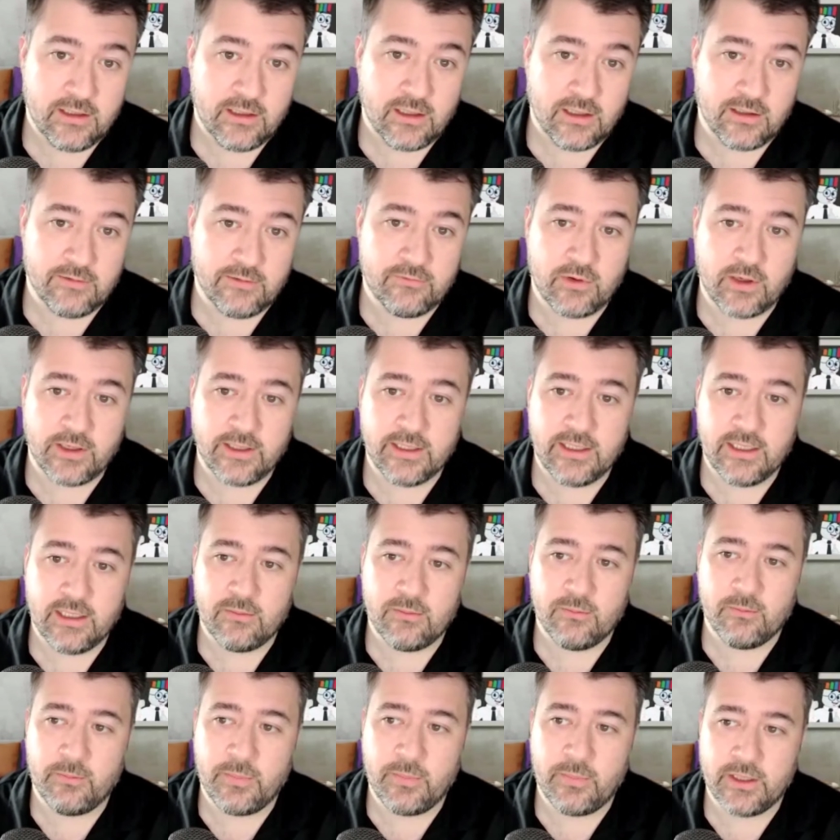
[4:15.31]
of running
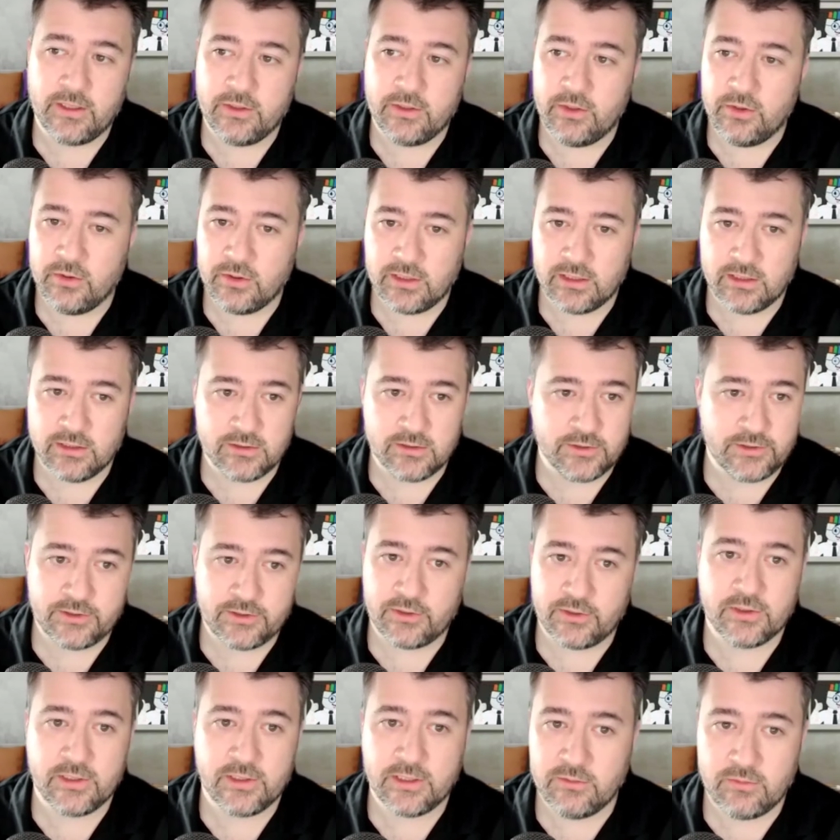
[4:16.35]
it, but you can
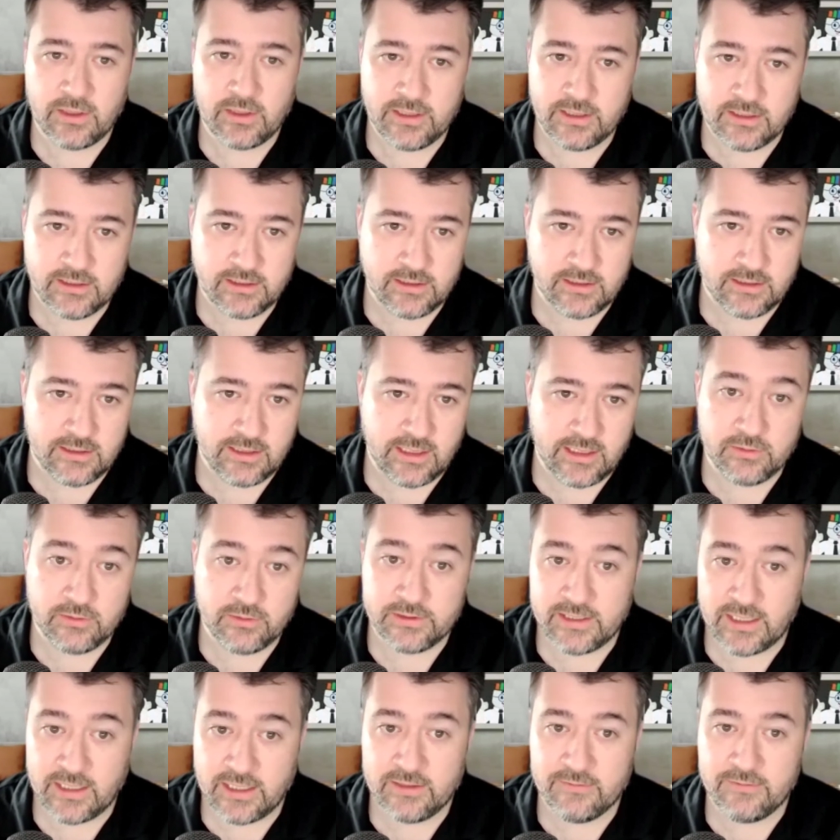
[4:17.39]
certainly run it
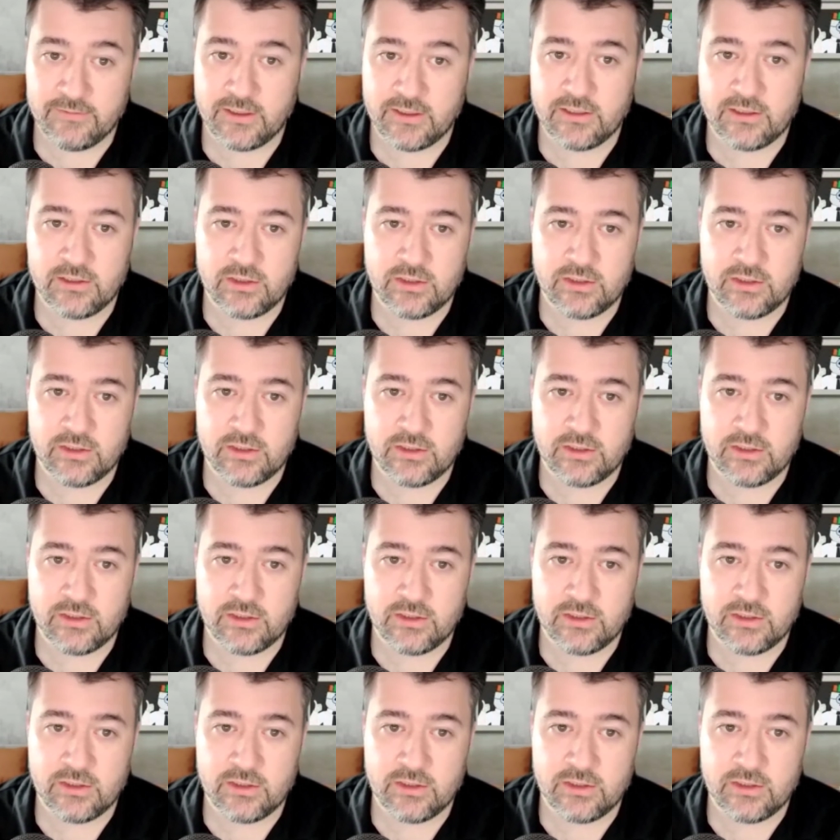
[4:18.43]
outside of it.